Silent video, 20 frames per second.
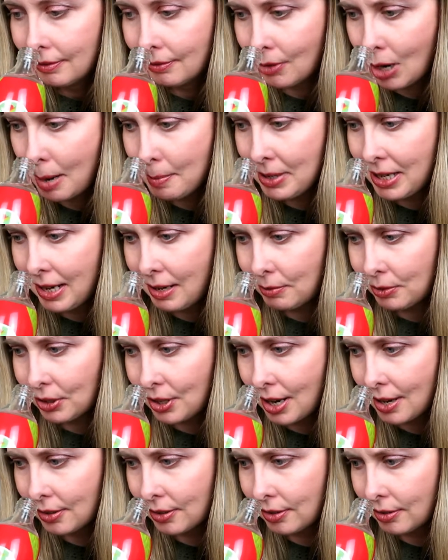Ramen A
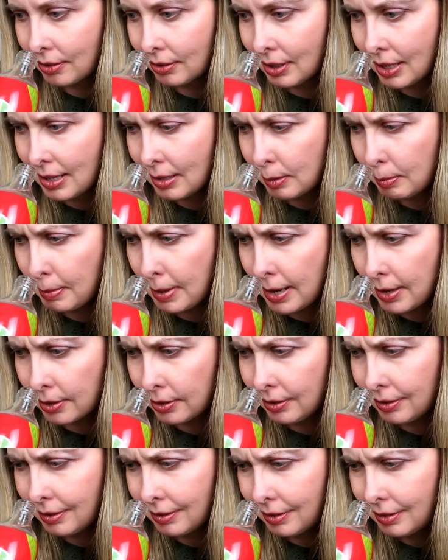was also a glass
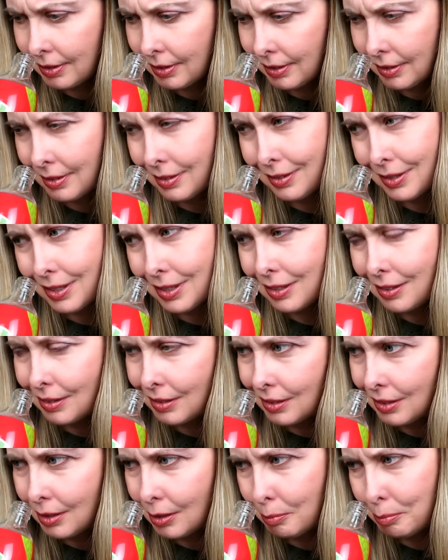bottle.
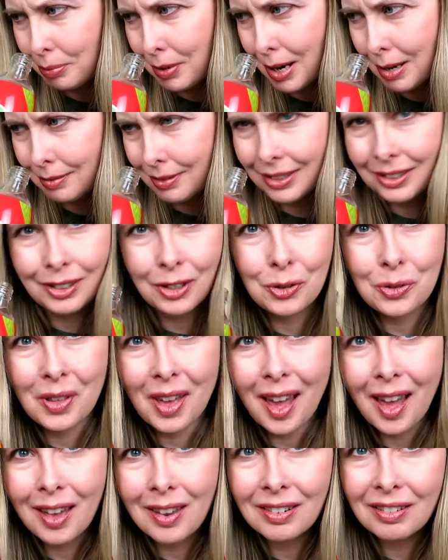Probably knew
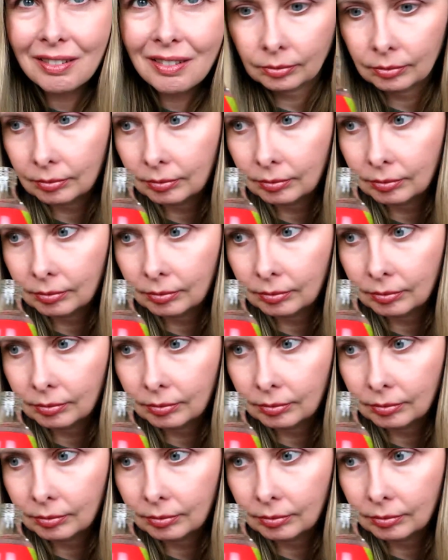that.